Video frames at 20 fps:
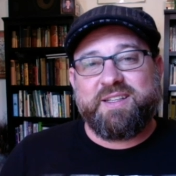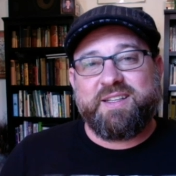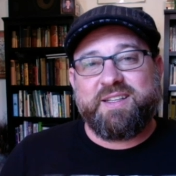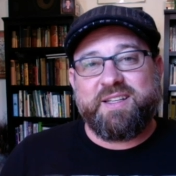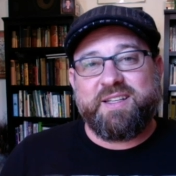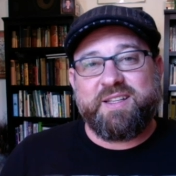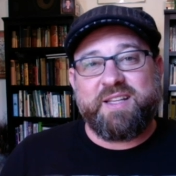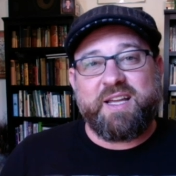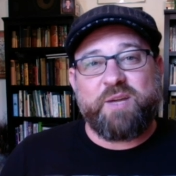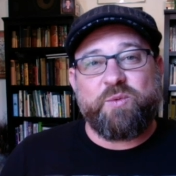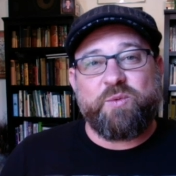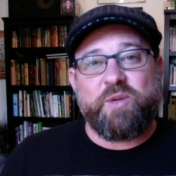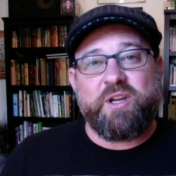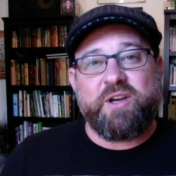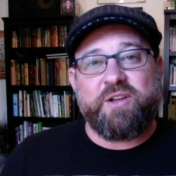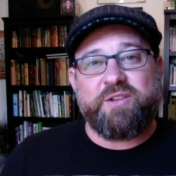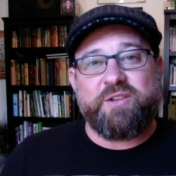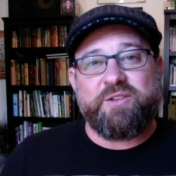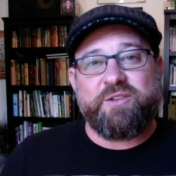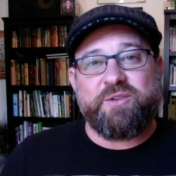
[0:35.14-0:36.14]
like we
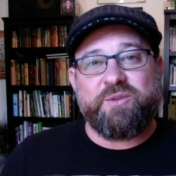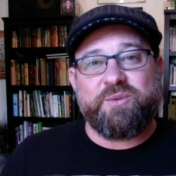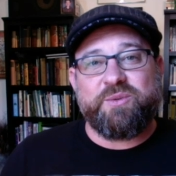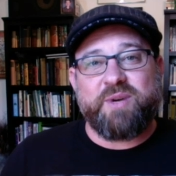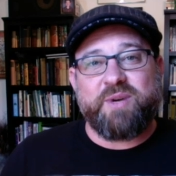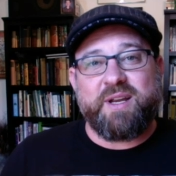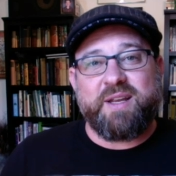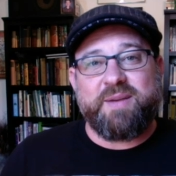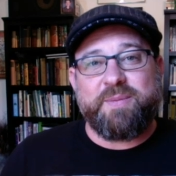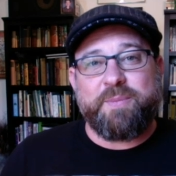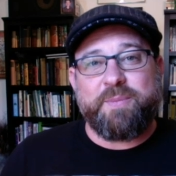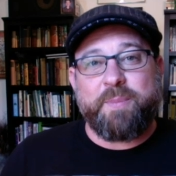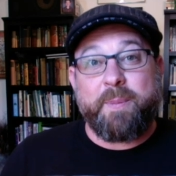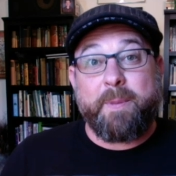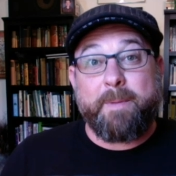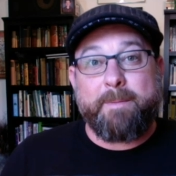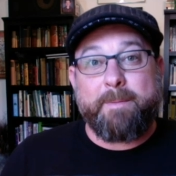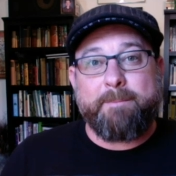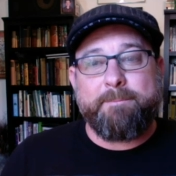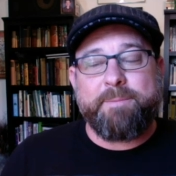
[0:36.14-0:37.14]
all do, right?
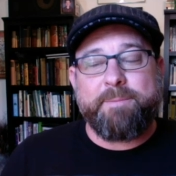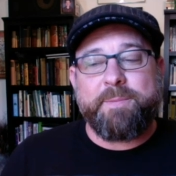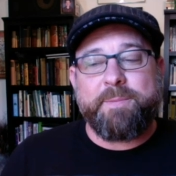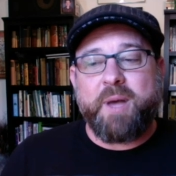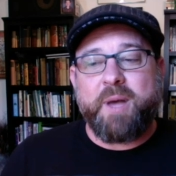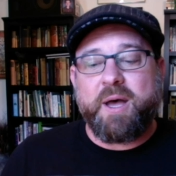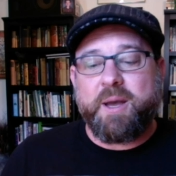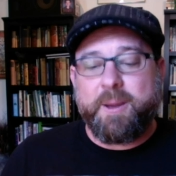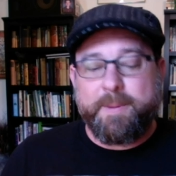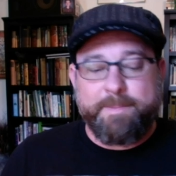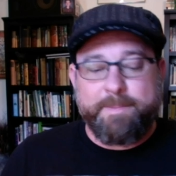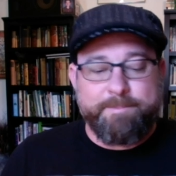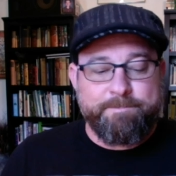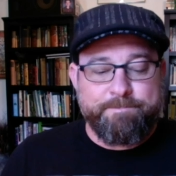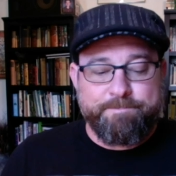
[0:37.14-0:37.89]
Um,